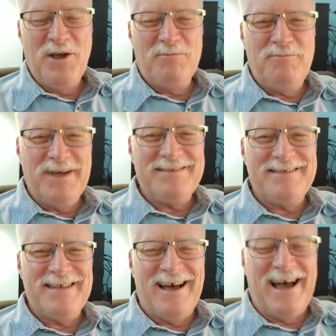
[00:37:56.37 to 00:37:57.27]

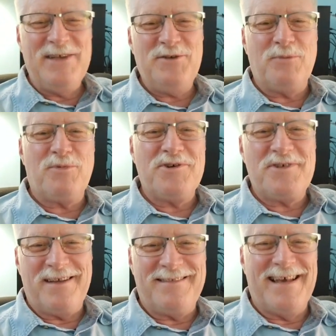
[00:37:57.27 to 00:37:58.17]
But I do
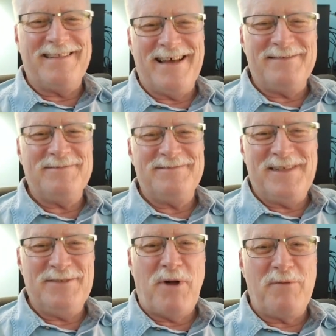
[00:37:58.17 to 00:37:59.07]
appreciate that
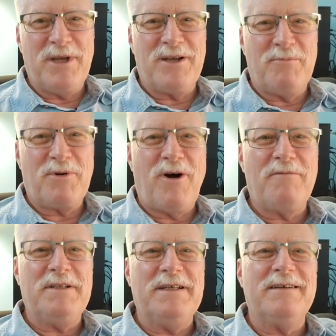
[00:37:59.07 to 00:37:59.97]
he bought me a cup of
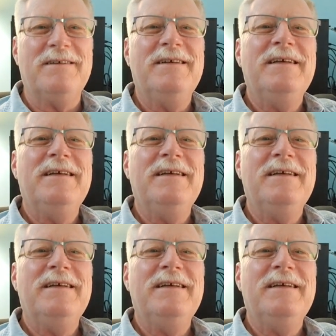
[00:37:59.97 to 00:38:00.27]
coffee there.